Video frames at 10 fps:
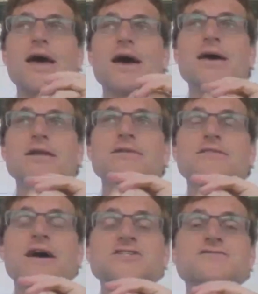And
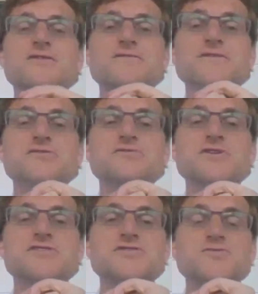that's for a few
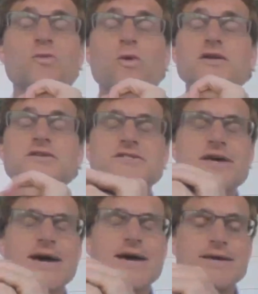reasons. One is
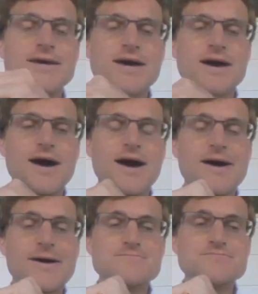that
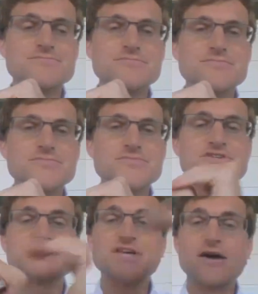um, the
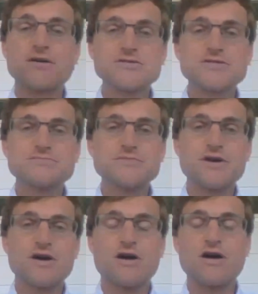sales,
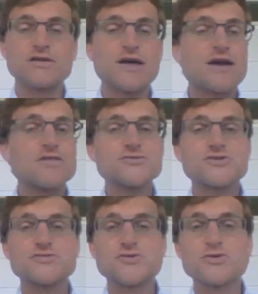a lot of those
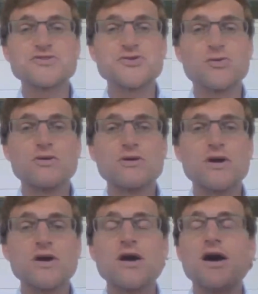are door to door.
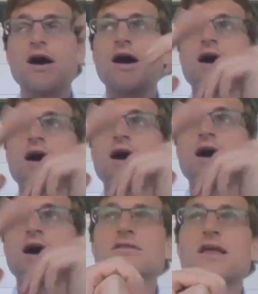A
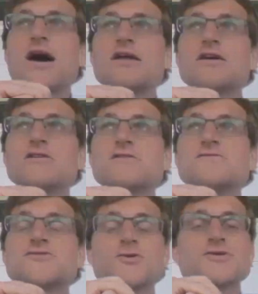lot of
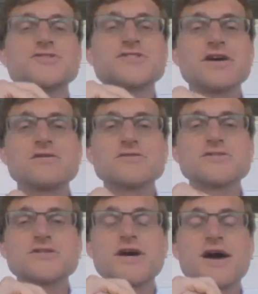solar
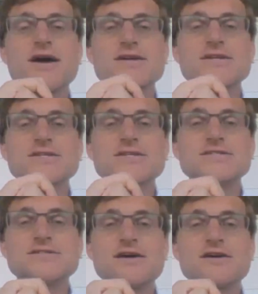sales is
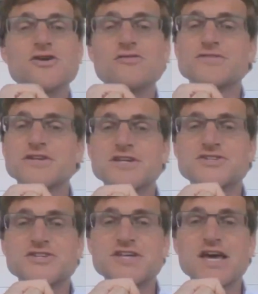done over the
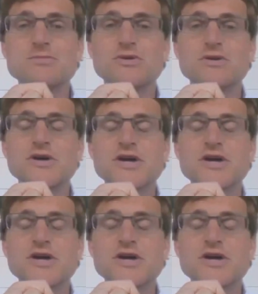kitchen table.